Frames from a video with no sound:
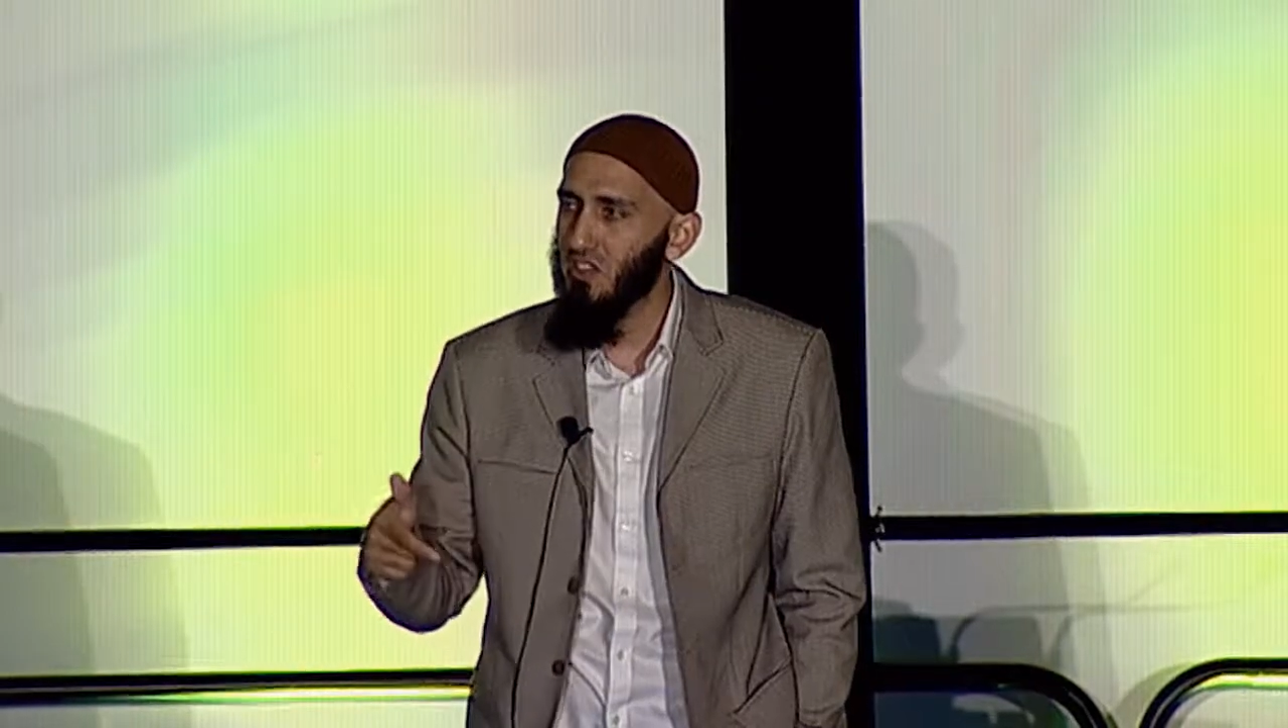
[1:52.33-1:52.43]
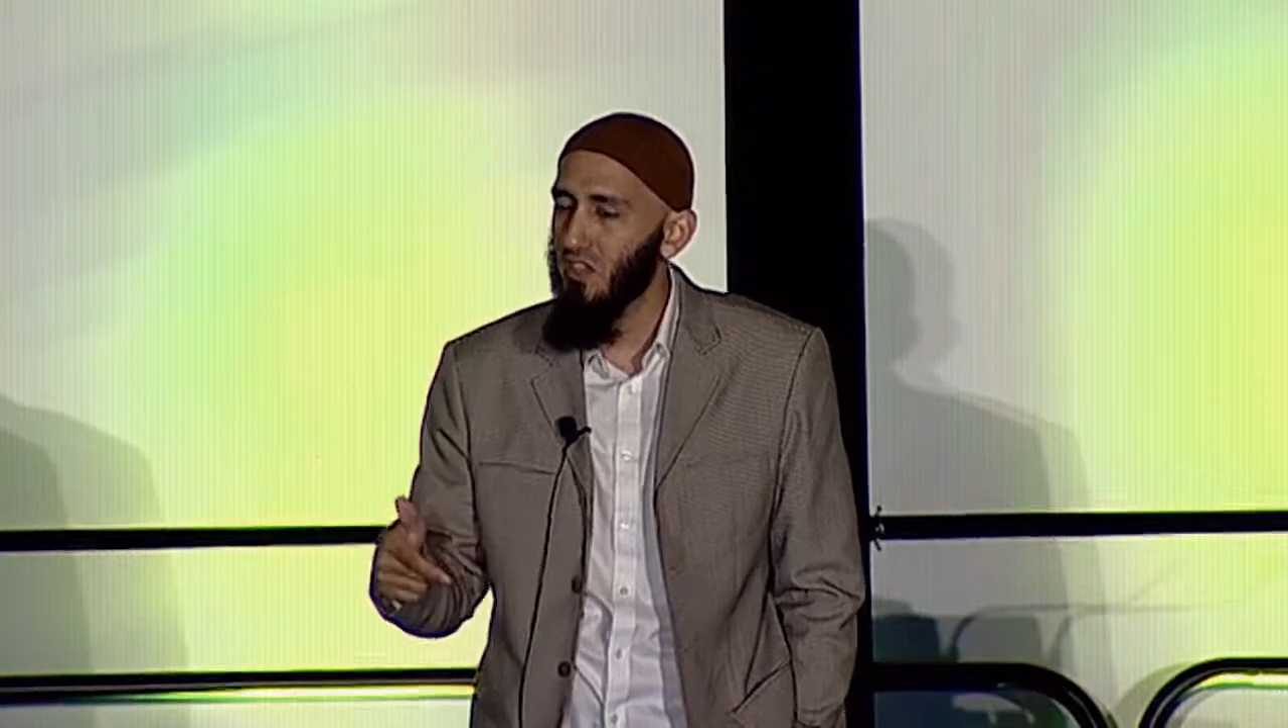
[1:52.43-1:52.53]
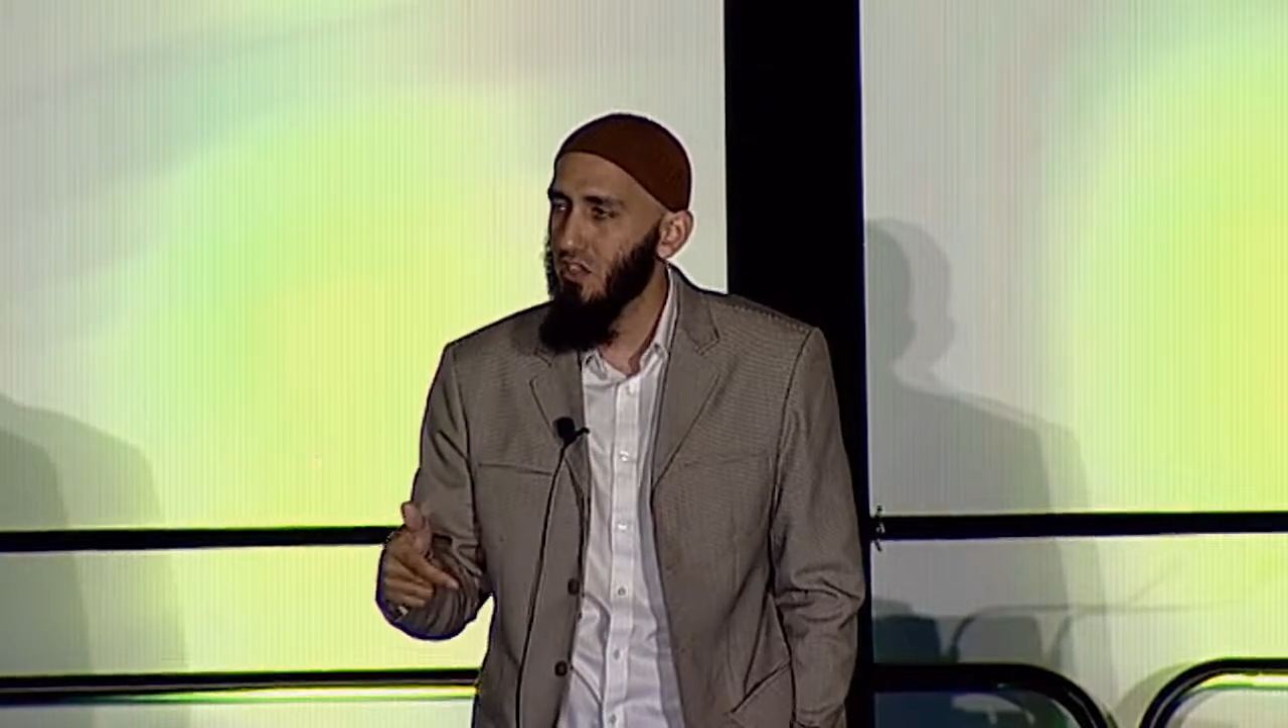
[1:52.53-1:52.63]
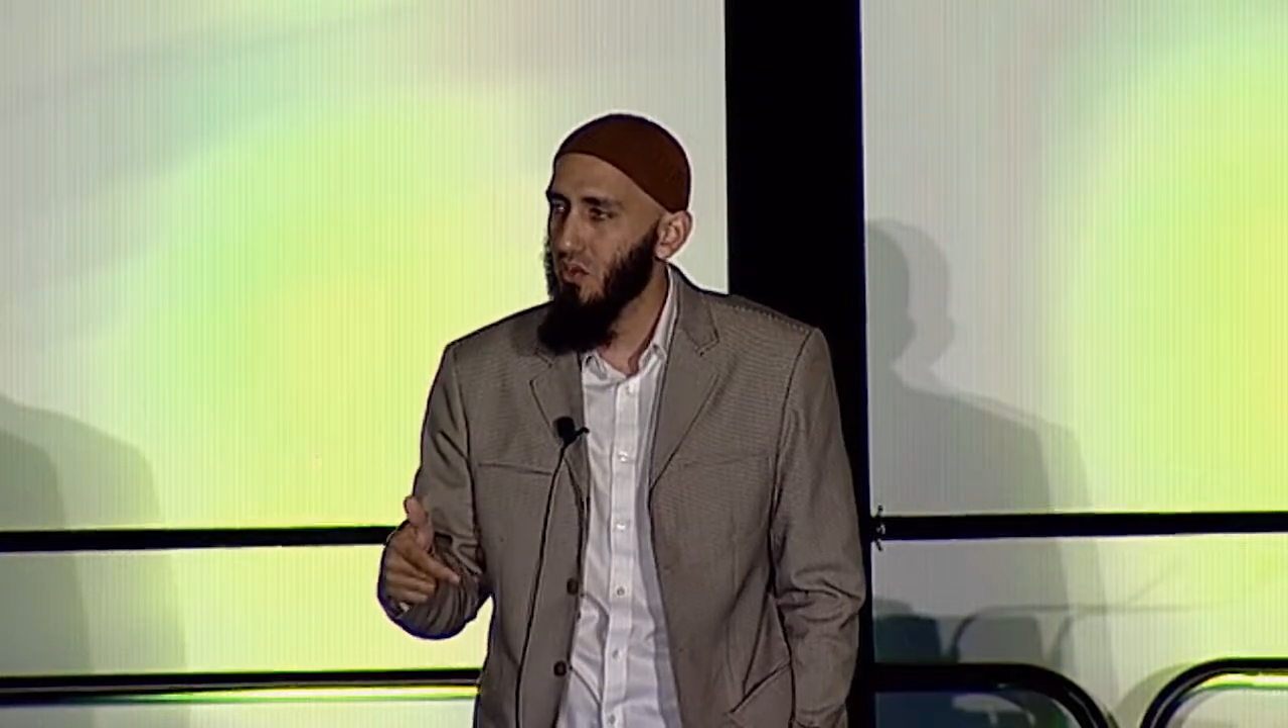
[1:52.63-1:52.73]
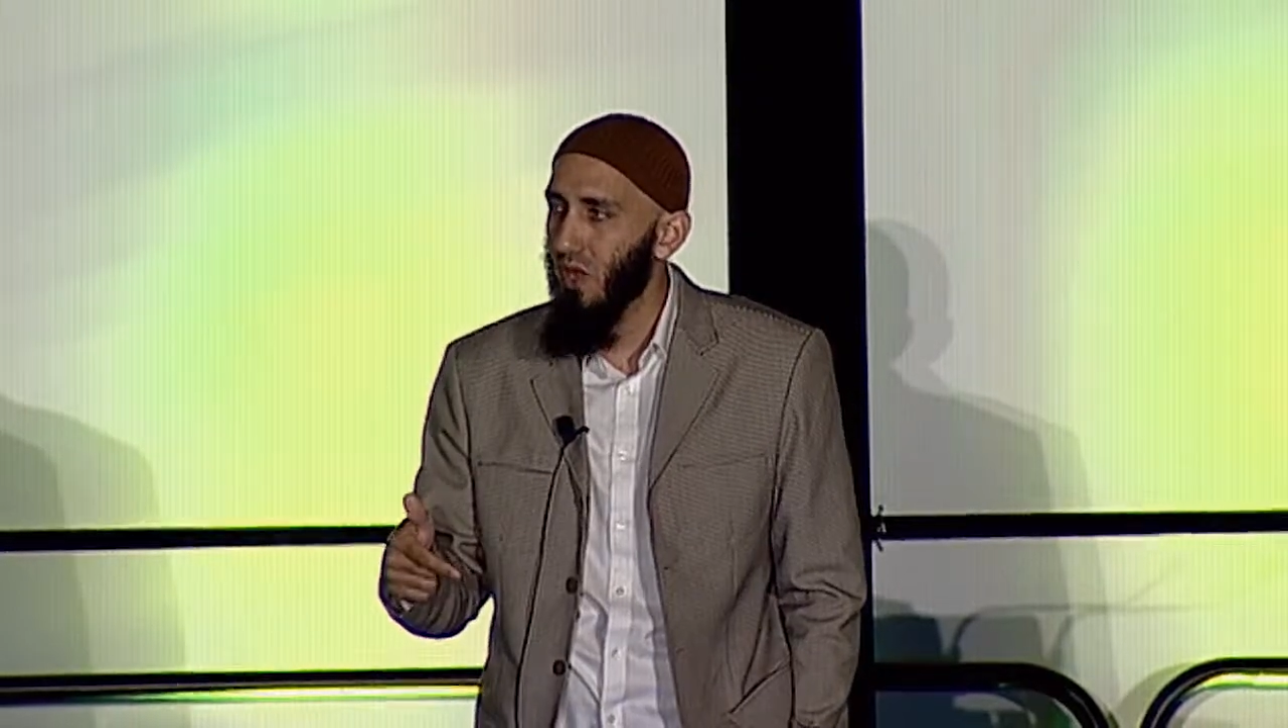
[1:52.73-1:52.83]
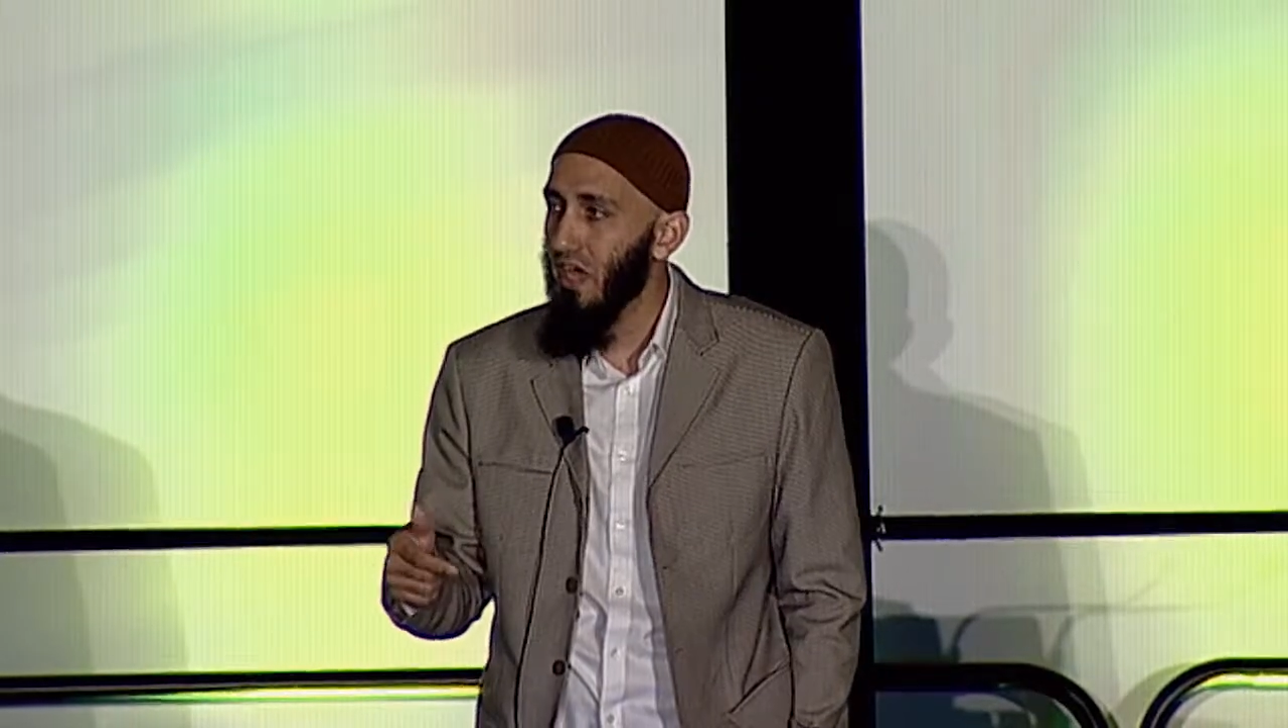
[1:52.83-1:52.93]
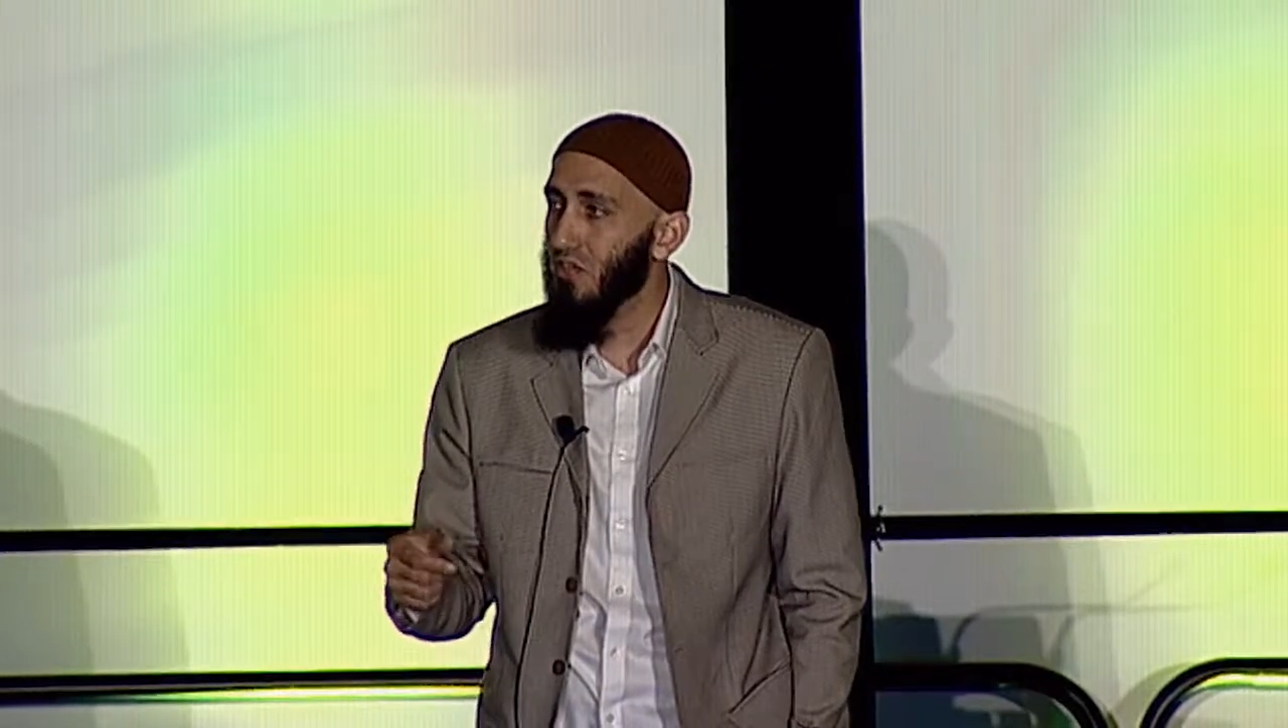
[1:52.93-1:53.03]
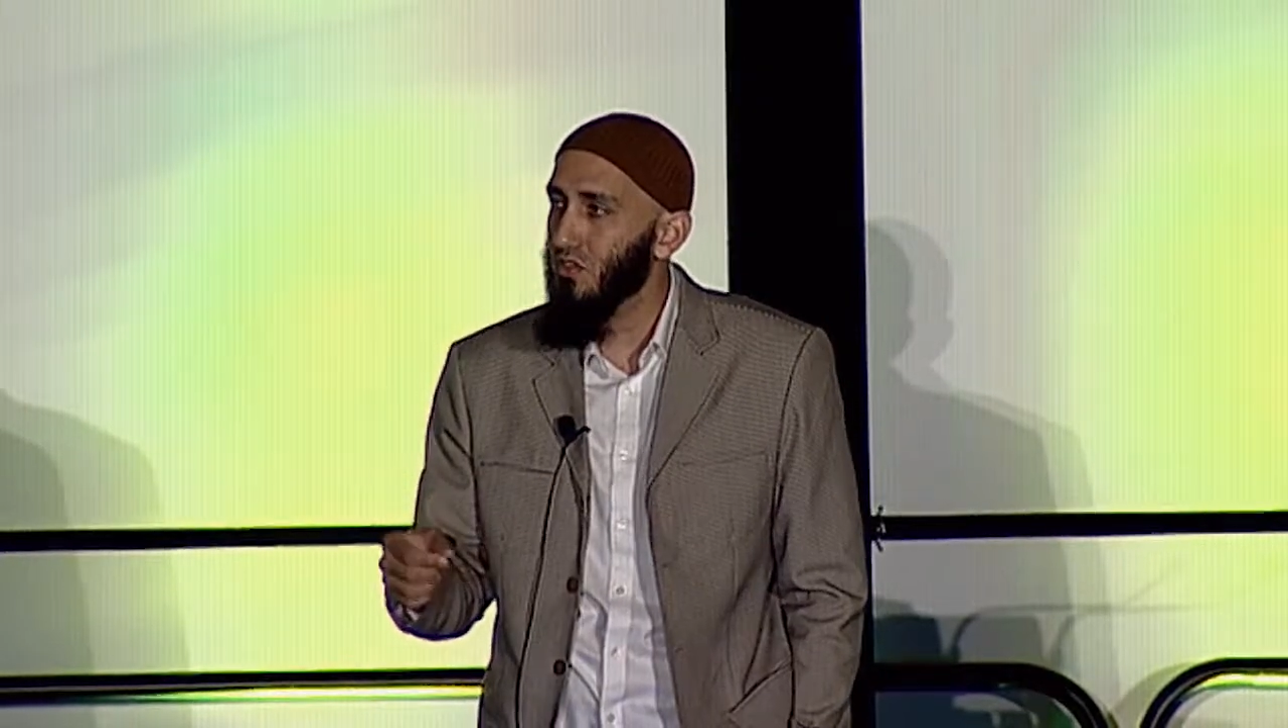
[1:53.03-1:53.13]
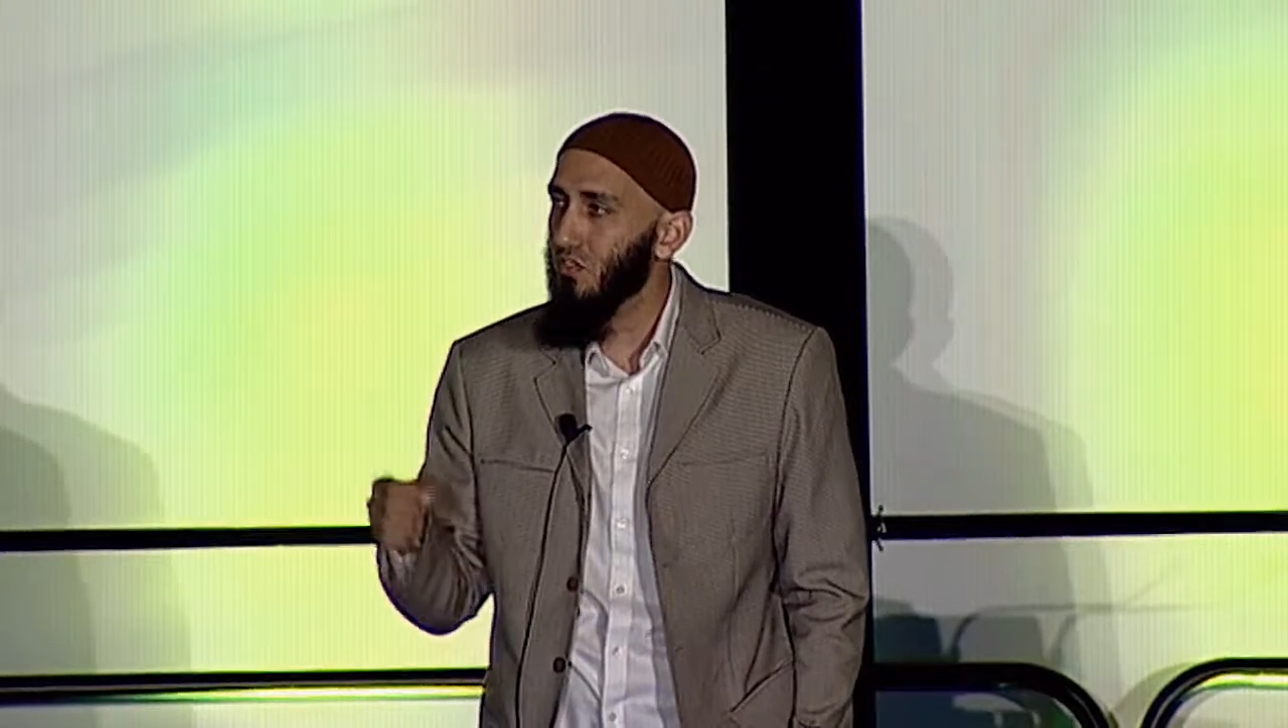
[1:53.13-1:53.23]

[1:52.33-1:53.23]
on the ground,